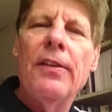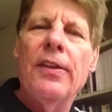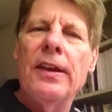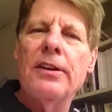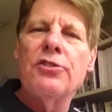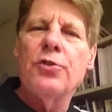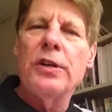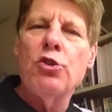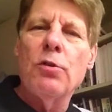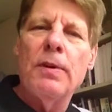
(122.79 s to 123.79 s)
The
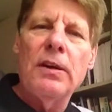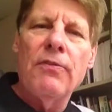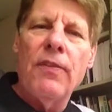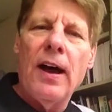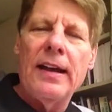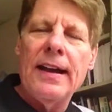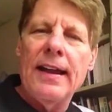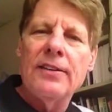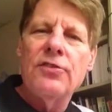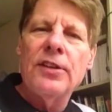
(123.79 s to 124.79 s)
industry should be defined
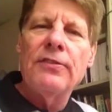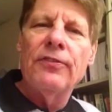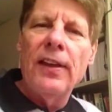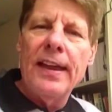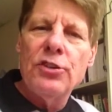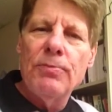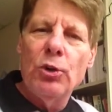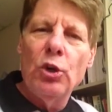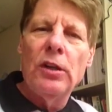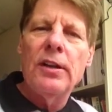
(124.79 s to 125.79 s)
as the
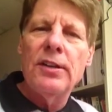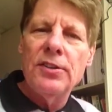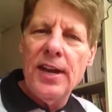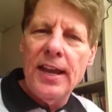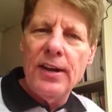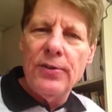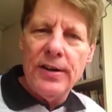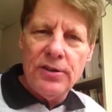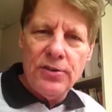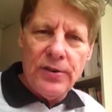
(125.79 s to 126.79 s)
flexible container
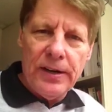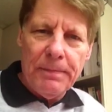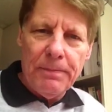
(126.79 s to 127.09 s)
industry.